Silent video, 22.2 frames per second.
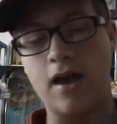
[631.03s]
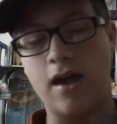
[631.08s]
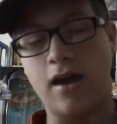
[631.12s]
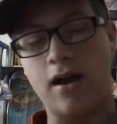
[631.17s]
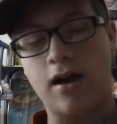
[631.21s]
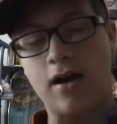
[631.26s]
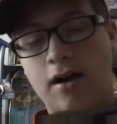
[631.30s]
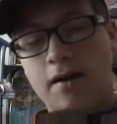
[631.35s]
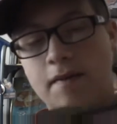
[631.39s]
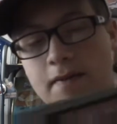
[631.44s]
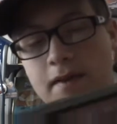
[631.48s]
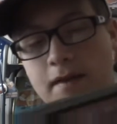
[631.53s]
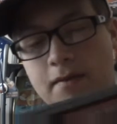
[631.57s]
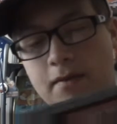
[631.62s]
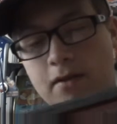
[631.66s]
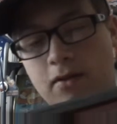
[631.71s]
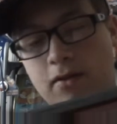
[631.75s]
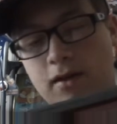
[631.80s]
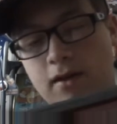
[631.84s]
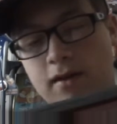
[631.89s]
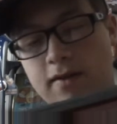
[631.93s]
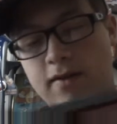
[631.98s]

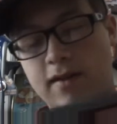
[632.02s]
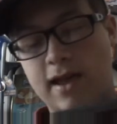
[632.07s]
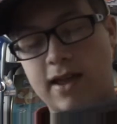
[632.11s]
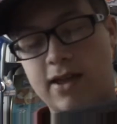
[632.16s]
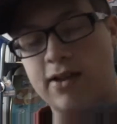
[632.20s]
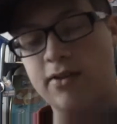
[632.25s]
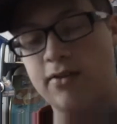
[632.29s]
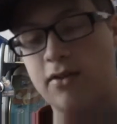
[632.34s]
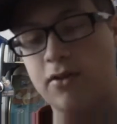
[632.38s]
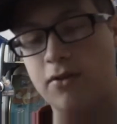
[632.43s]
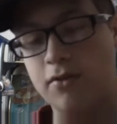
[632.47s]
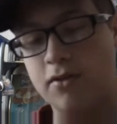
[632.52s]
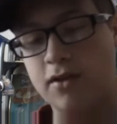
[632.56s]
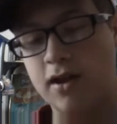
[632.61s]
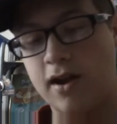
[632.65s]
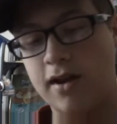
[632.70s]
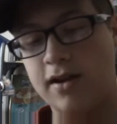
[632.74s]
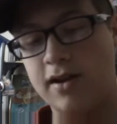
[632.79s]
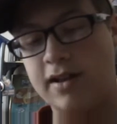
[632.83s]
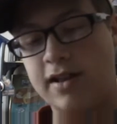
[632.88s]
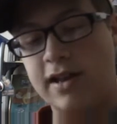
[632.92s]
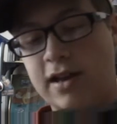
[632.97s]
Number 1, take your little
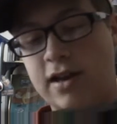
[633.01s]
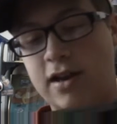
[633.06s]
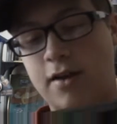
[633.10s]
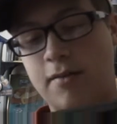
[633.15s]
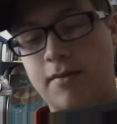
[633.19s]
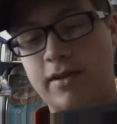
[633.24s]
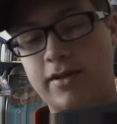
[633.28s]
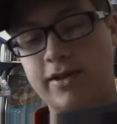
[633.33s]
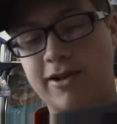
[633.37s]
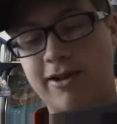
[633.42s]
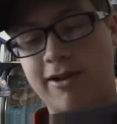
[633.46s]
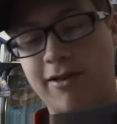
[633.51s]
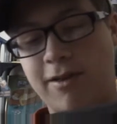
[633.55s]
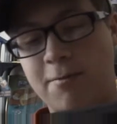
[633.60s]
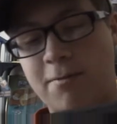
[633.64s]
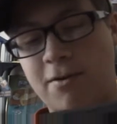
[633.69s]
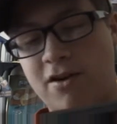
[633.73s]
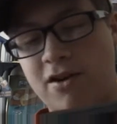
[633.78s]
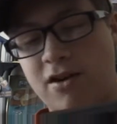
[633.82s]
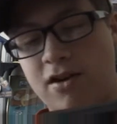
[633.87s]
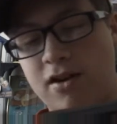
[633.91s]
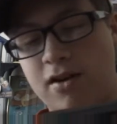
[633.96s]
gun and get out of my trailer
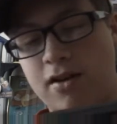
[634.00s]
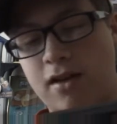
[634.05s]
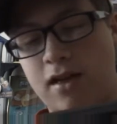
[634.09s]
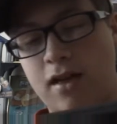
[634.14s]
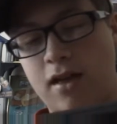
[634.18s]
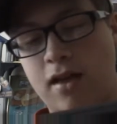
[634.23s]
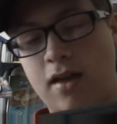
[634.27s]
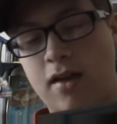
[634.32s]
park.